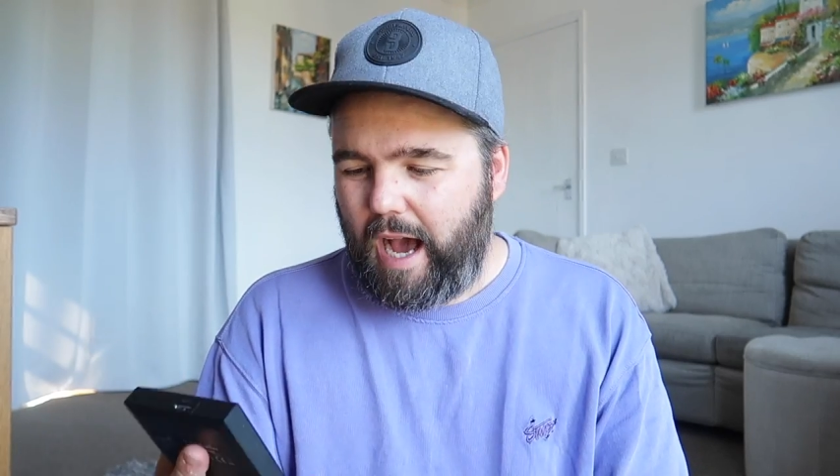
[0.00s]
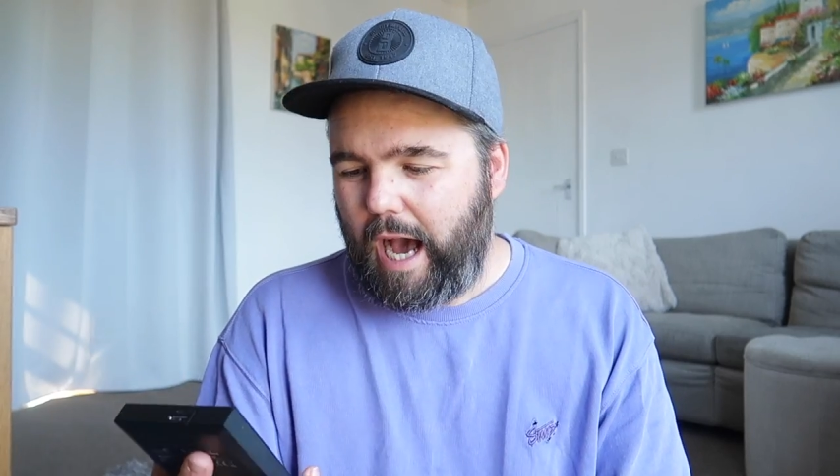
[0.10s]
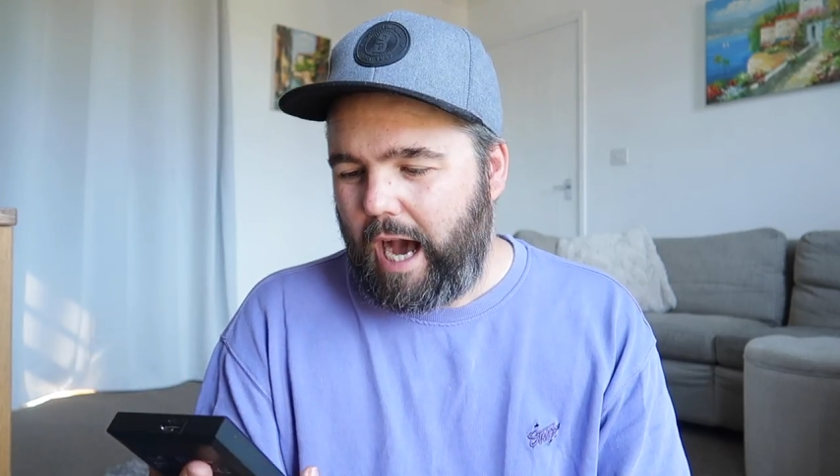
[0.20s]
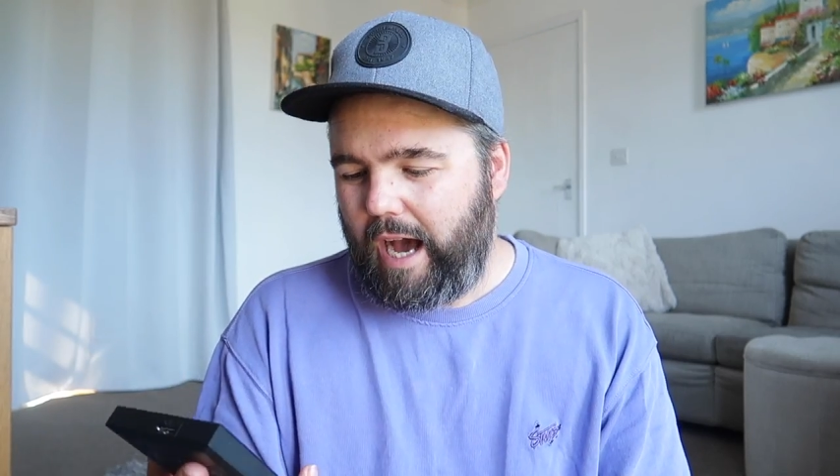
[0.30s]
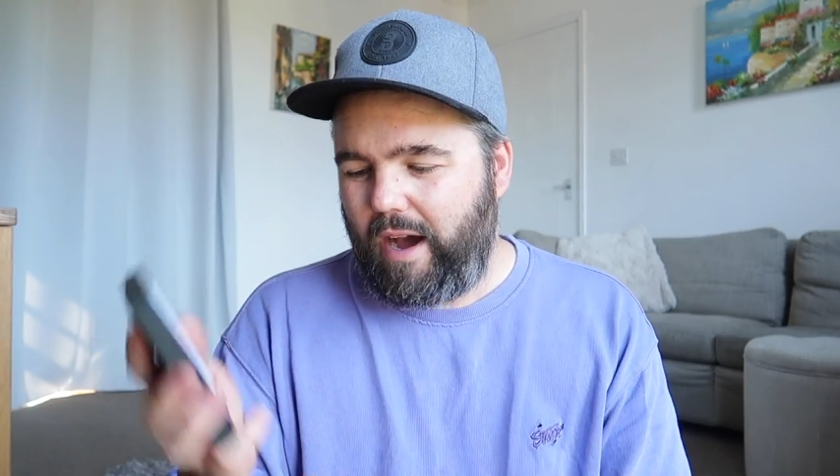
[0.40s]

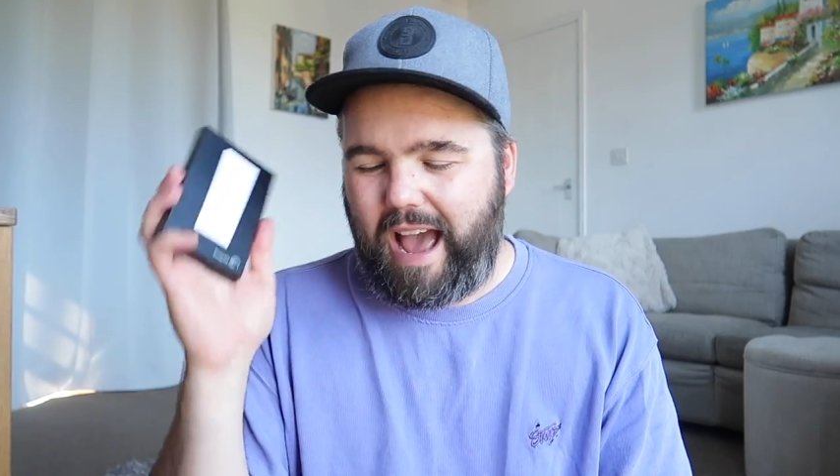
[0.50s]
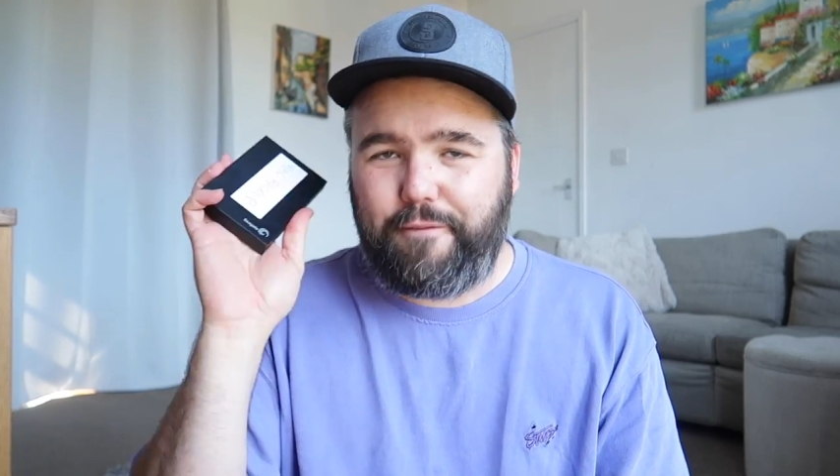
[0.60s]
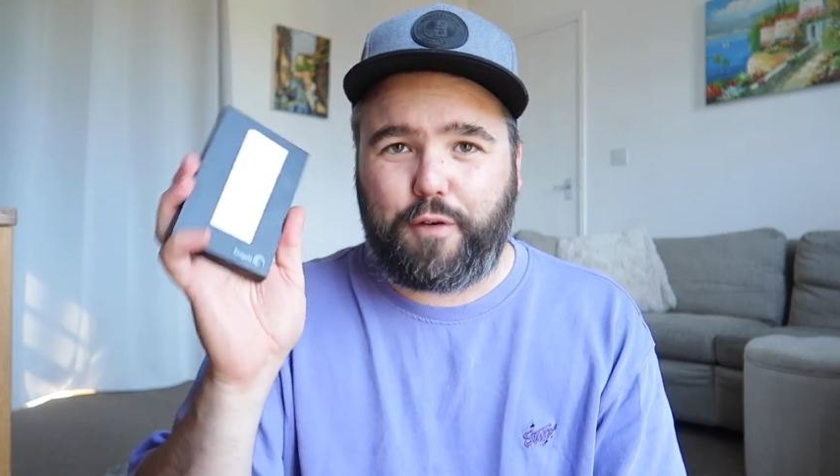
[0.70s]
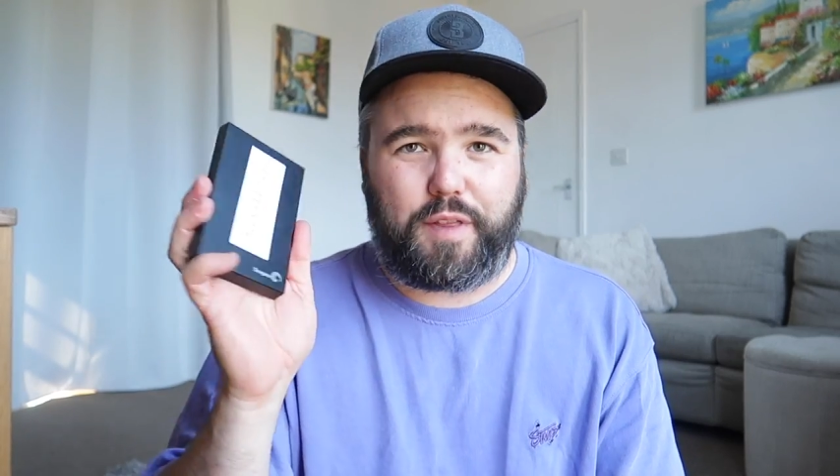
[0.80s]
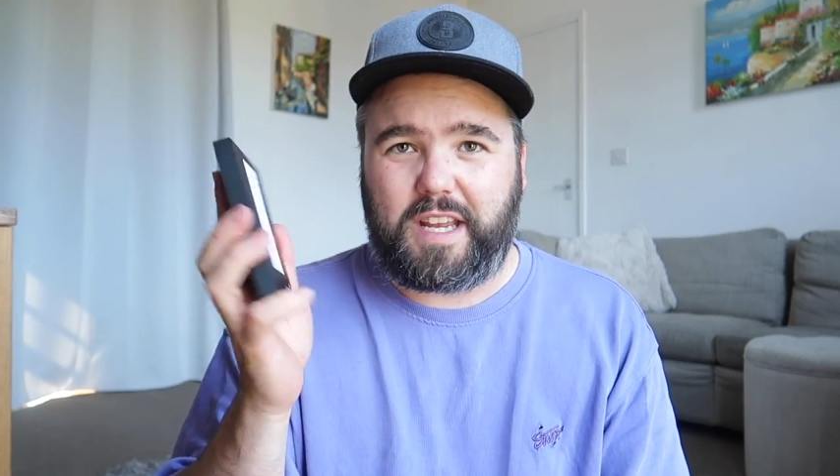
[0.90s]

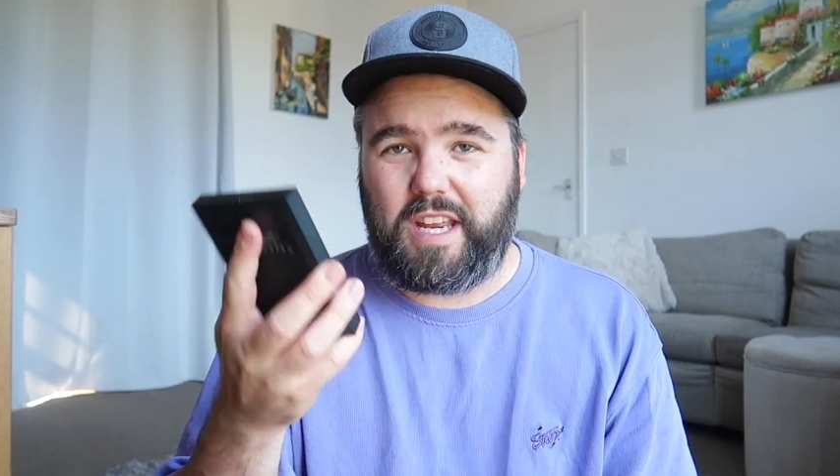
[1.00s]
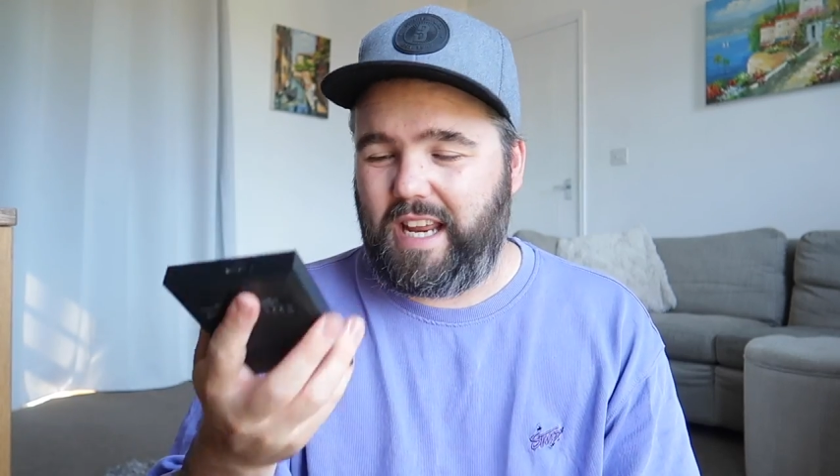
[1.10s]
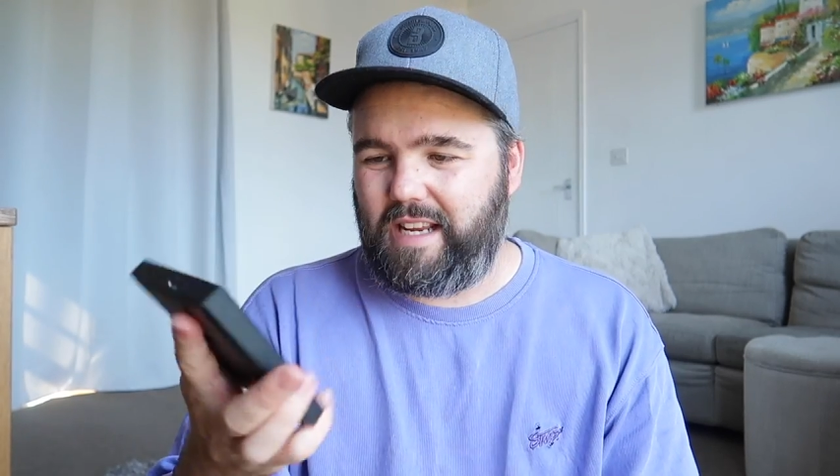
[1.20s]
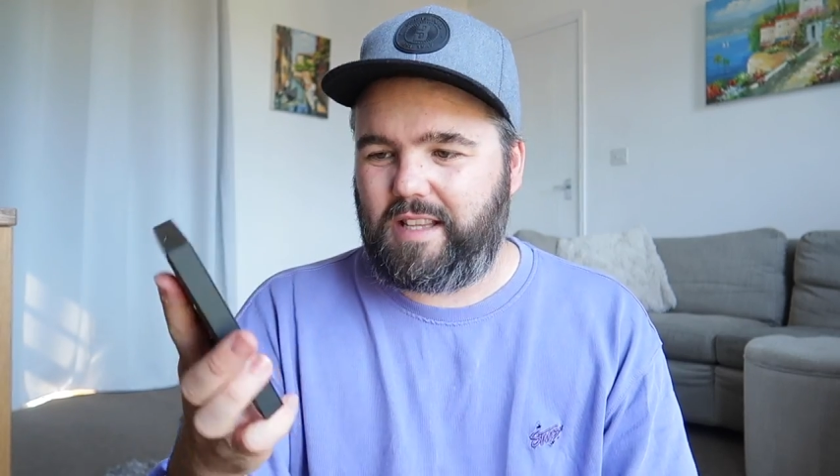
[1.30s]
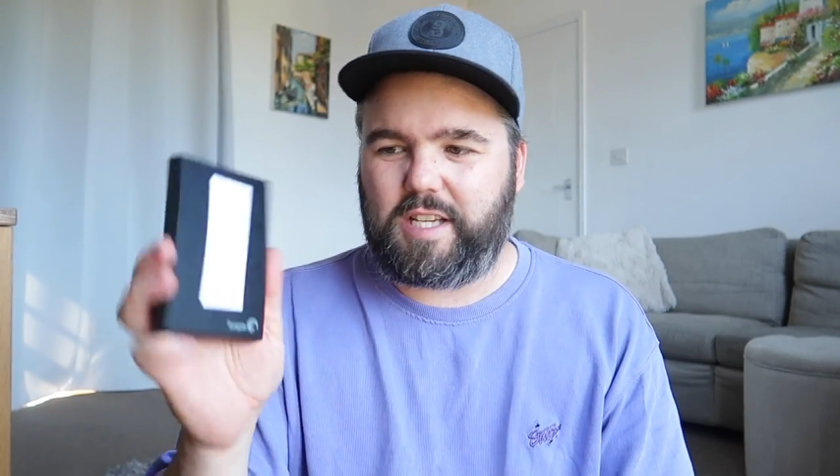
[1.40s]
everything you need.